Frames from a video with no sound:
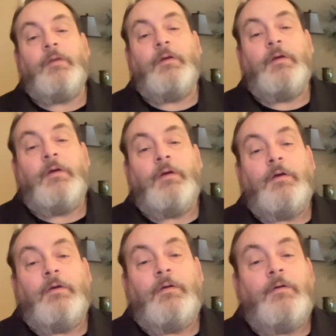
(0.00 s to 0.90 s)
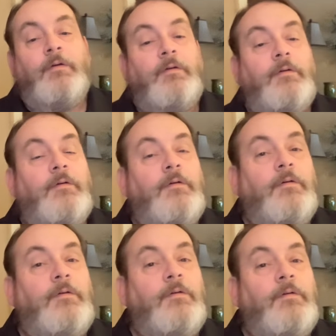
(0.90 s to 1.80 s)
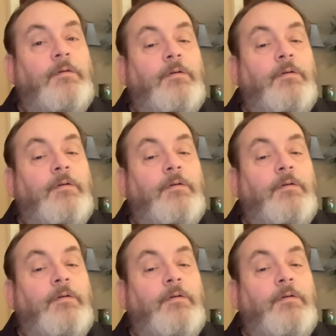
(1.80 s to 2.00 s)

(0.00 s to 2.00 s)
Nobody speaks.